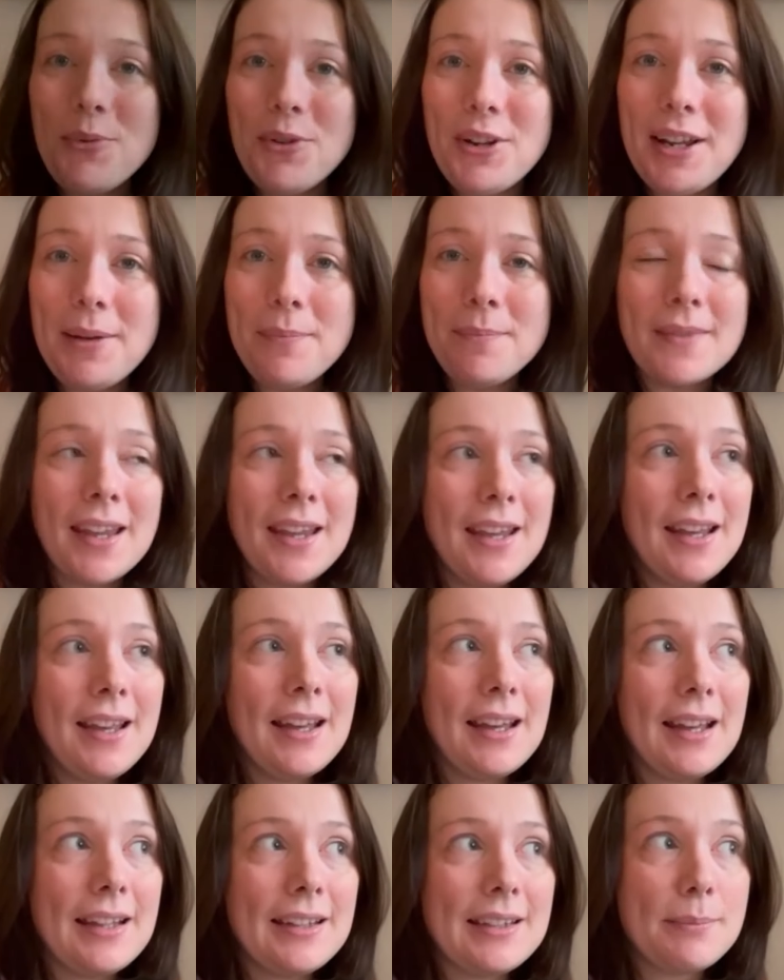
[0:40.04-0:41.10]
morning.
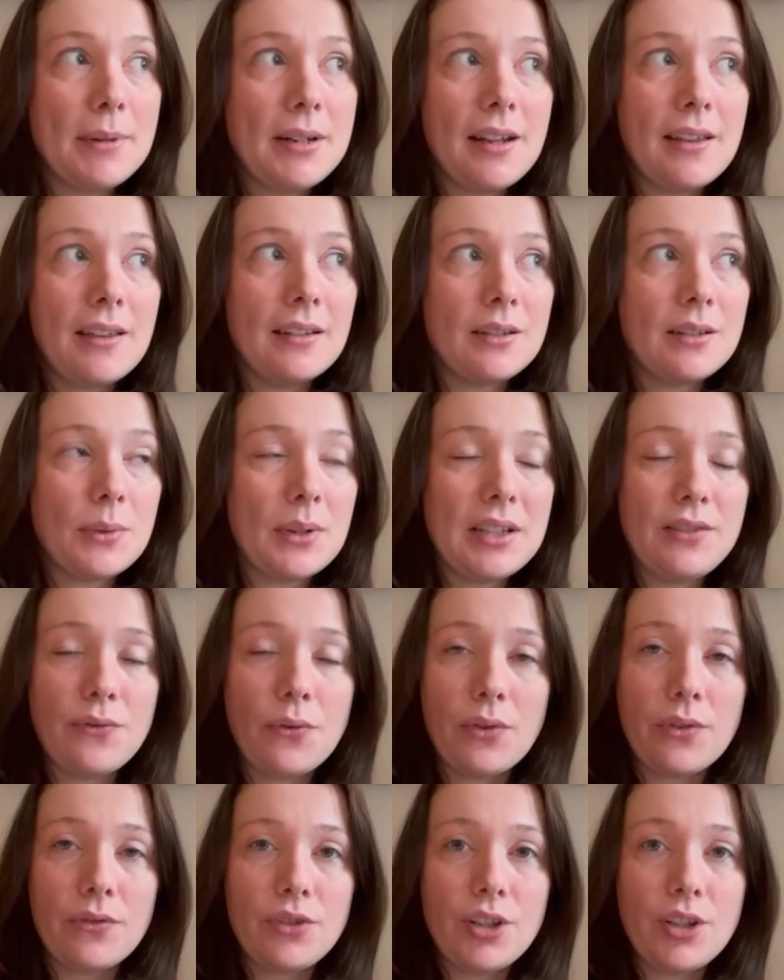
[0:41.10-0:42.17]
It's Monday the
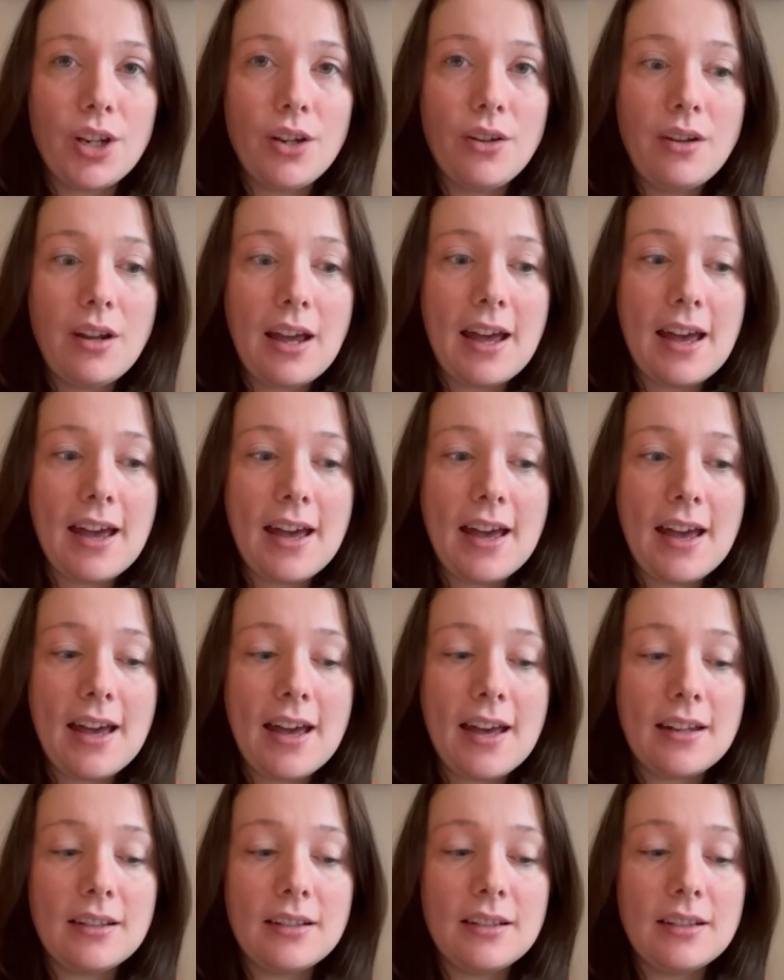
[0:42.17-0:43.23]
24th of June
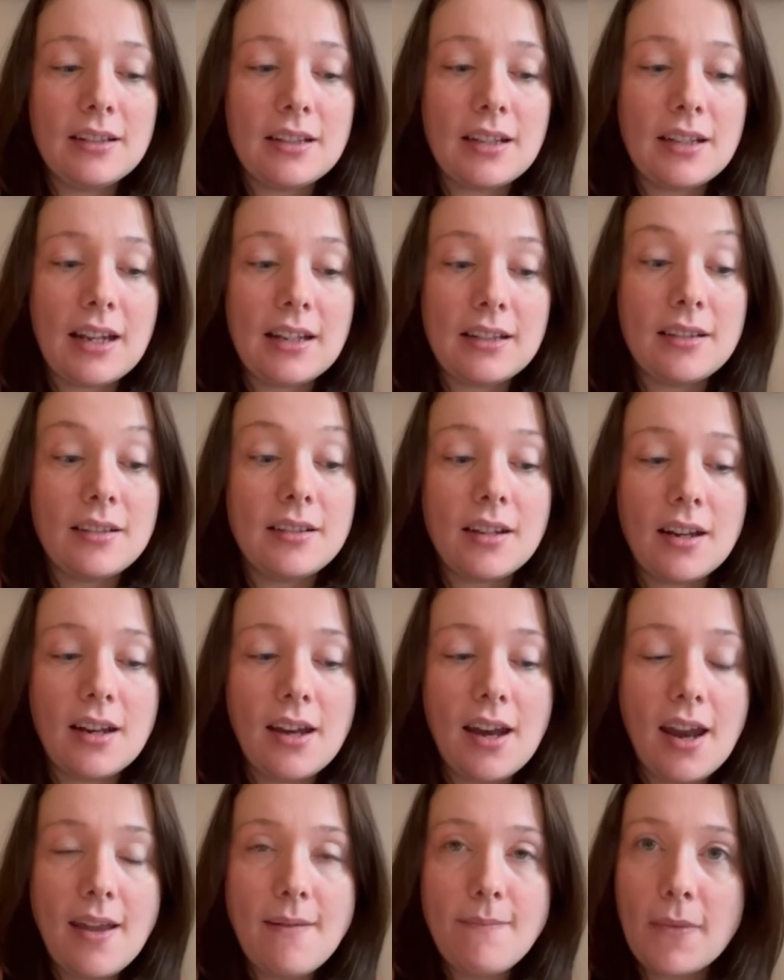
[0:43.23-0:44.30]
and it's study
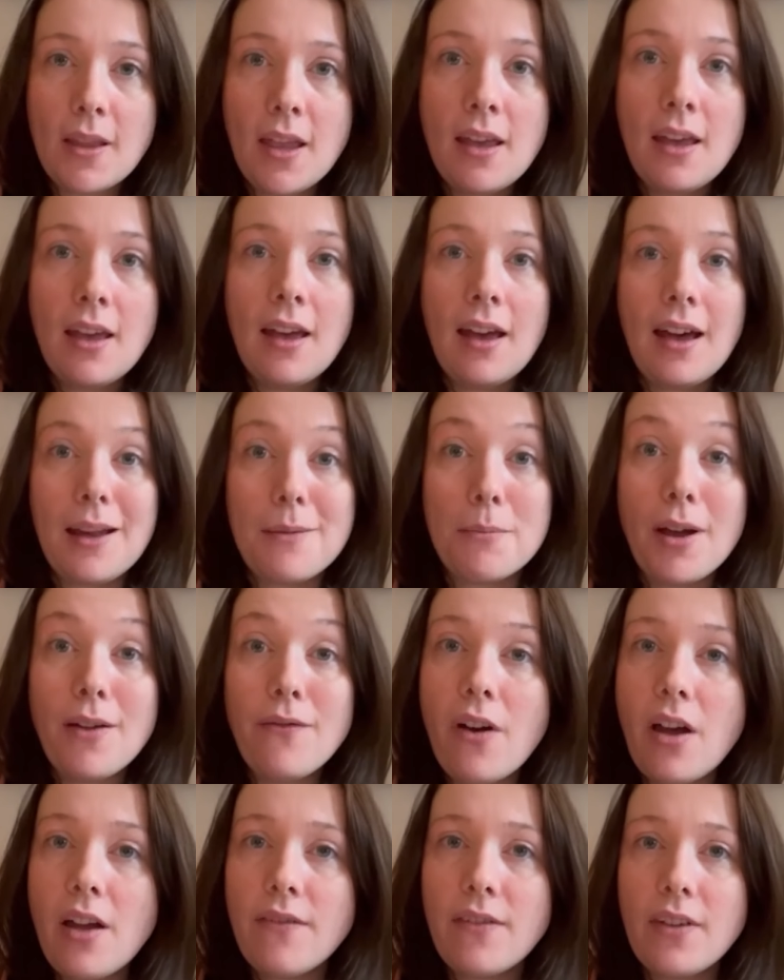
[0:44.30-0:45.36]
day and my
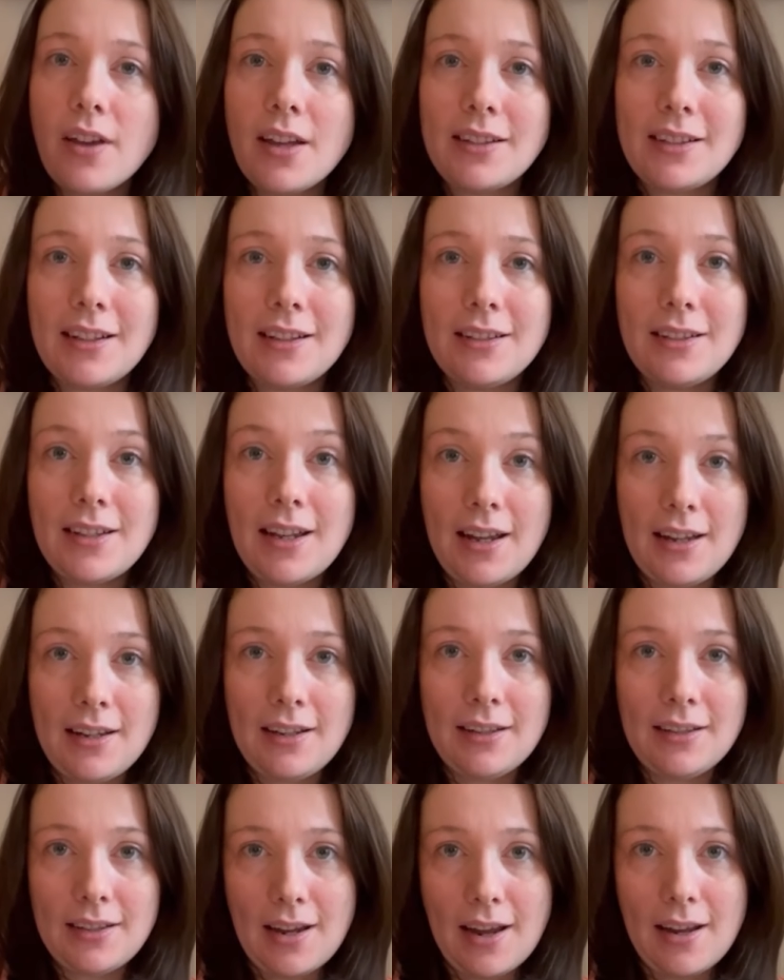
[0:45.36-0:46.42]
Viva is in
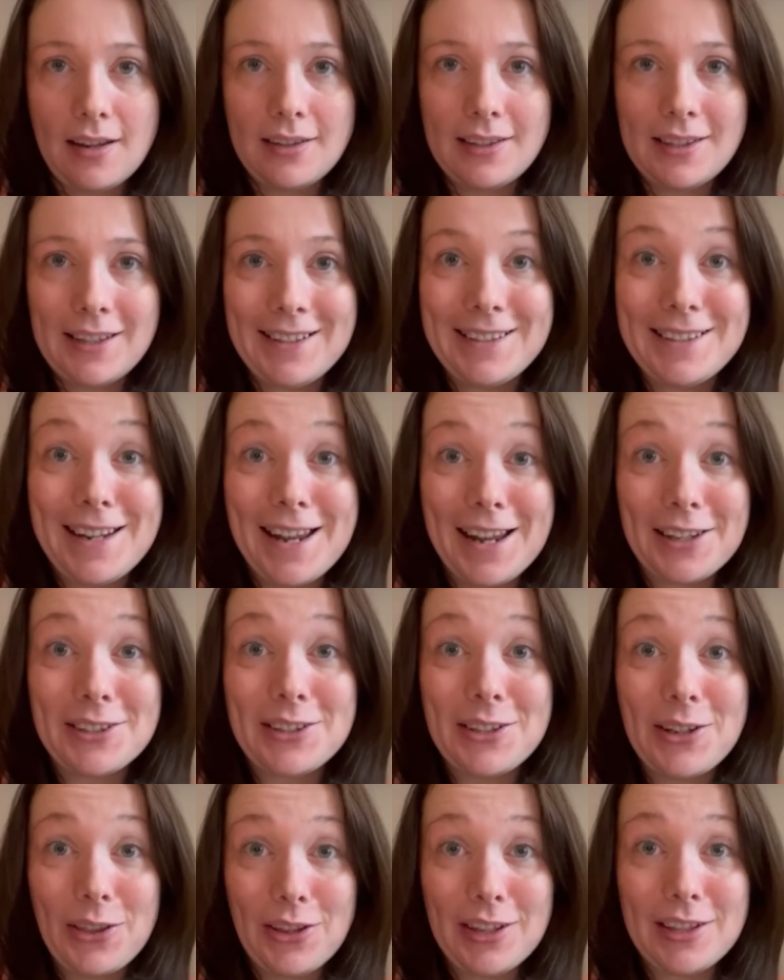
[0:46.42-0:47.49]
10 days. It's
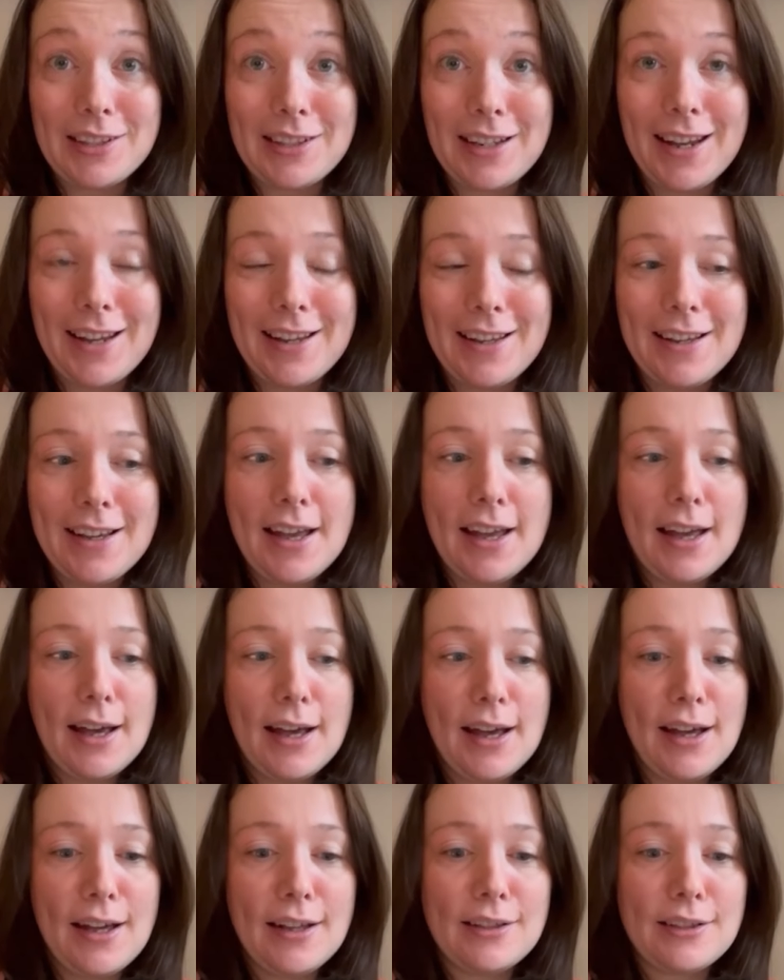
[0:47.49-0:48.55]
next Thursday.
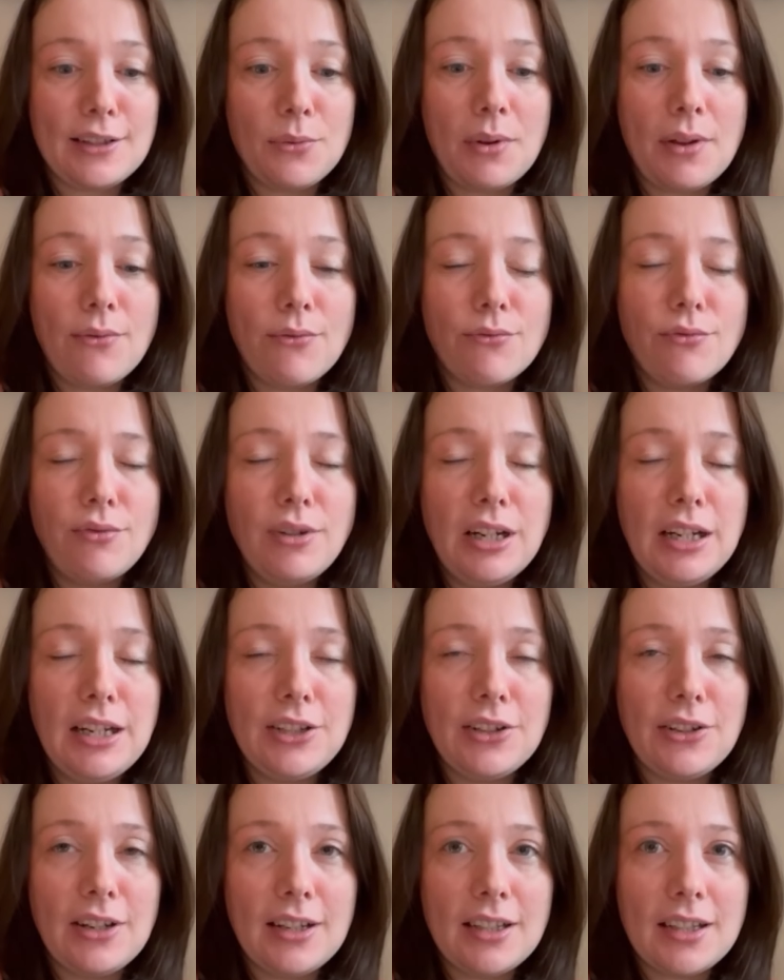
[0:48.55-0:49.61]
So we really
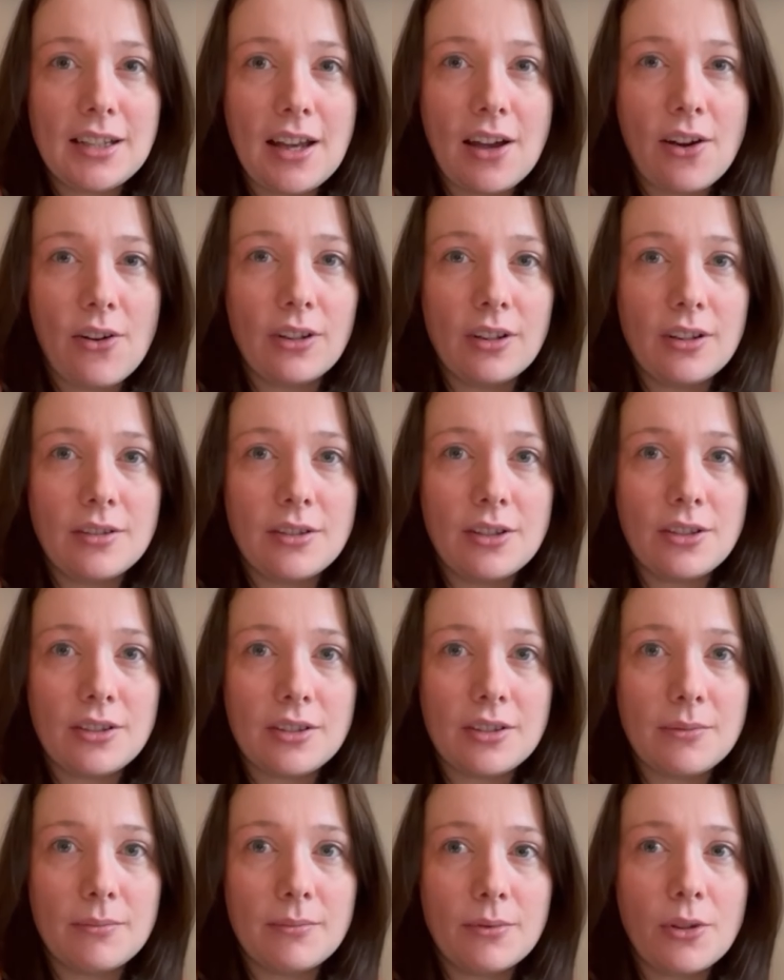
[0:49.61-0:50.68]
do need to get on and do
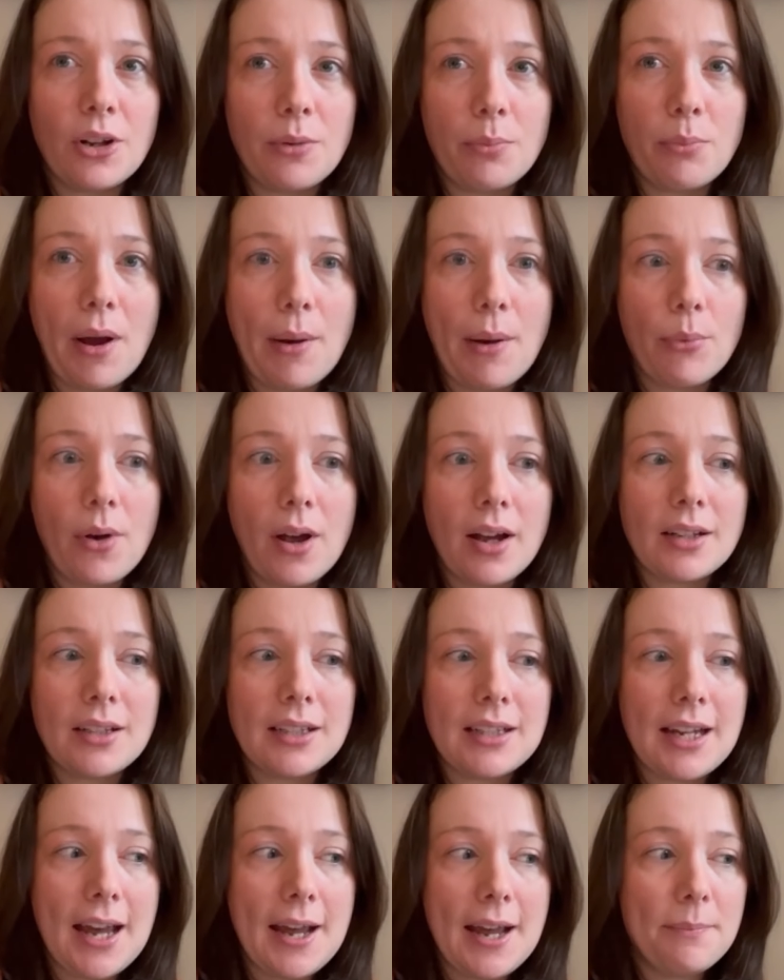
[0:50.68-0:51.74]
some good prep work
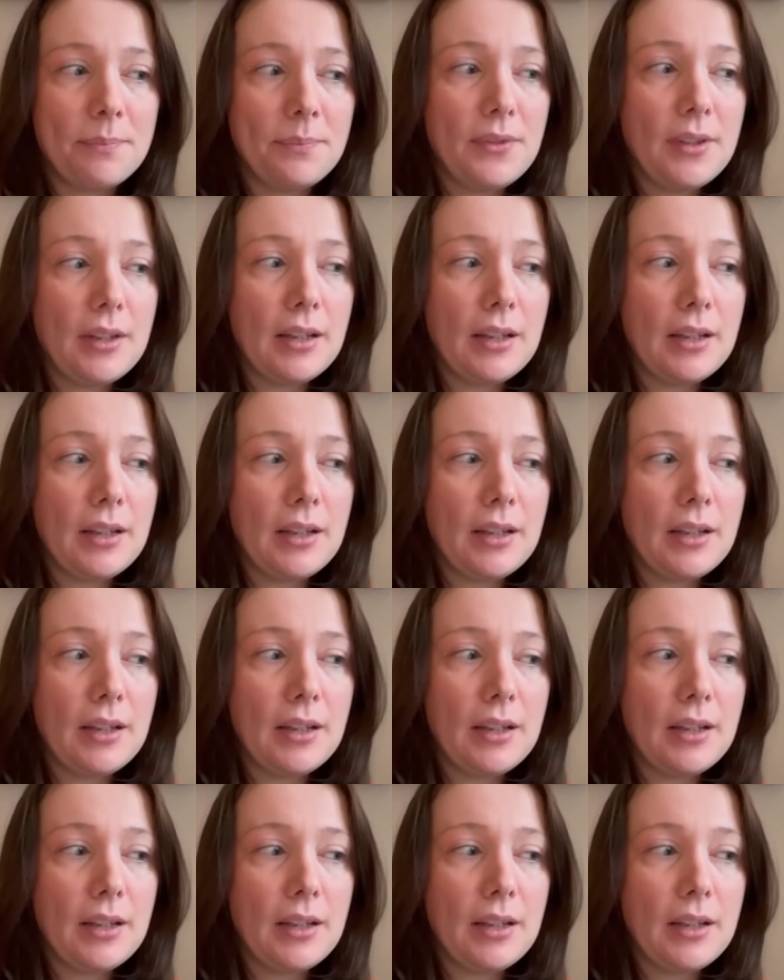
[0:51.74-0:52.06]
today.